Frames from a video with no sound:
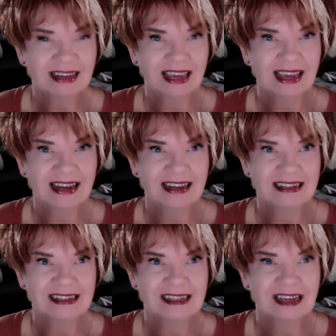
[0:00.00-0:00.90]

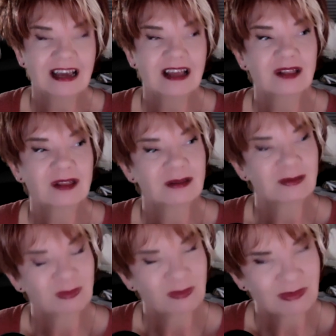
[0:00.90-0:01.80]
And
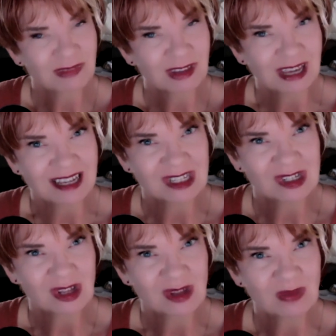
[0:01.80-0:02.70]
the
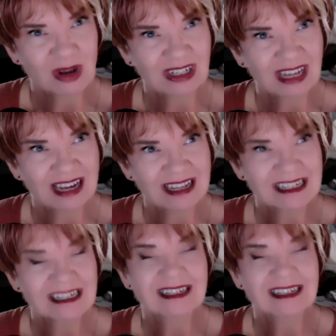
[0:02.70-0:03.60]
guests on the
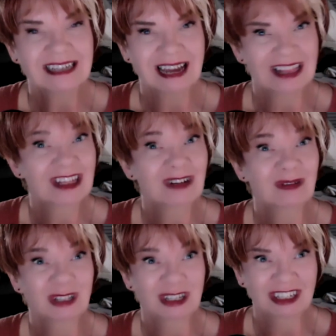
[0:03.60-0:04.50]
podcast, yeah, they're
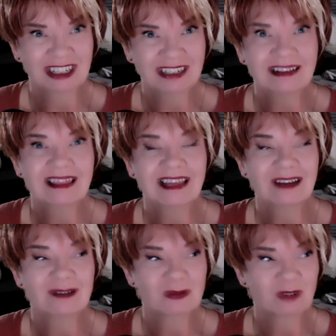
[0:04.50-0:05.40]
really good. They
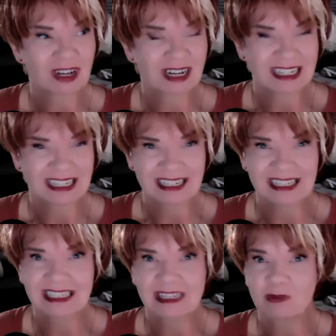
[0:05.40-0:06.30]
have some great ideas,
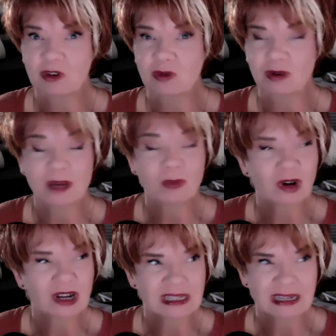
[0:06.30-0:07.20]
some great
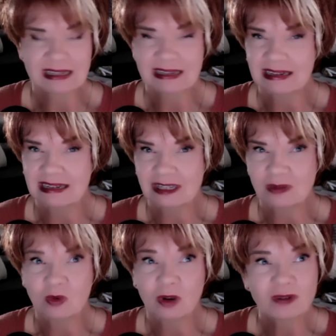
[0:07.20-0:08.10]
processes, and some
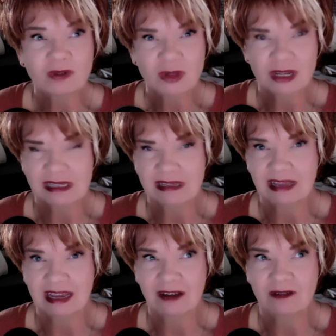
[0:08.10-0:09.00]
wonderful things that
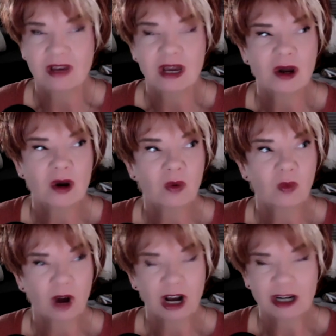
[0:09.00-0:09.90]
they have
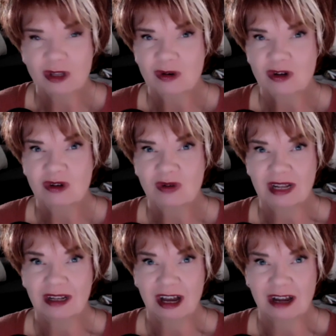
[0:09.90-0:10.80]
walked through
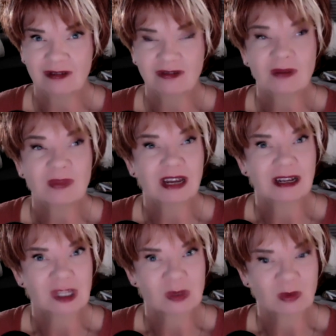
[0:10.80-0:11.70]
and gotten from that
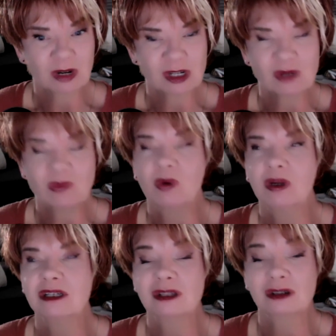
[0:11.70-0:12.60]
inspiration
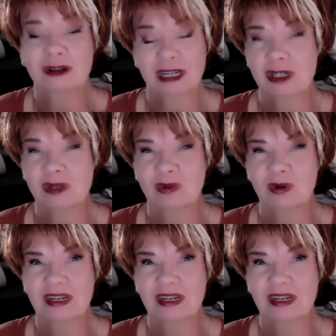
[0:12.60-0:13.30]
point to the creation point.